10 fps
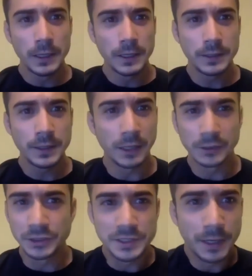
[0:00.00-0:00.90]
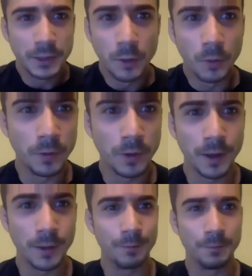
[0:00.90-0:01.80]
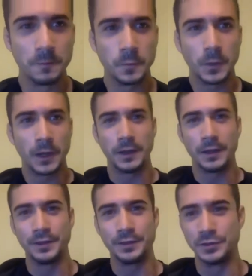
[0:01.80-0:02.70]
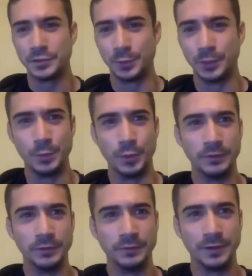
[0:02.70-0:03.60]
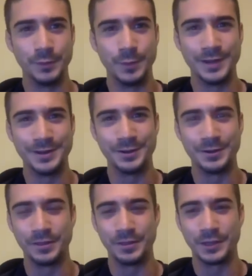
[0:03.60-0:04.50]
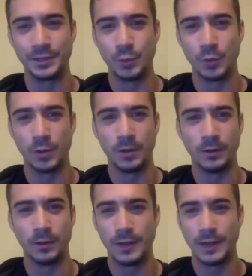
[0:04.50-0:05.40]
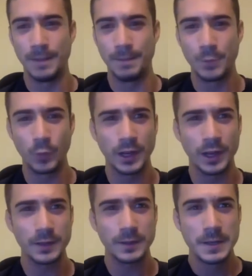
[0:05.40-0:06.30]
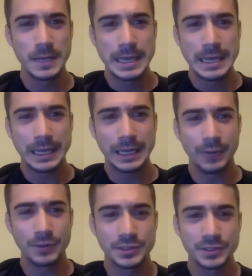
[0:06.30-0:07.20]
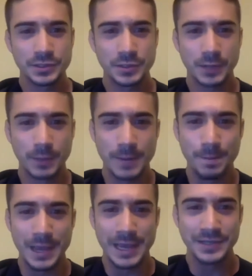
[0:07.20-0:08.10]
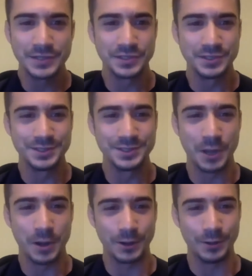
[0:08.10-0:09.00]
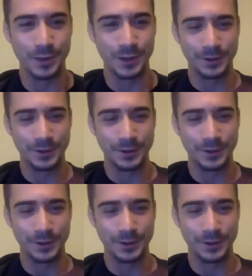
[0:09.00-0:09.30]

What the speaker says: Yeah, I'll just echo. I think this is really moving for everybody, and thank you all. I was struck by May's talk about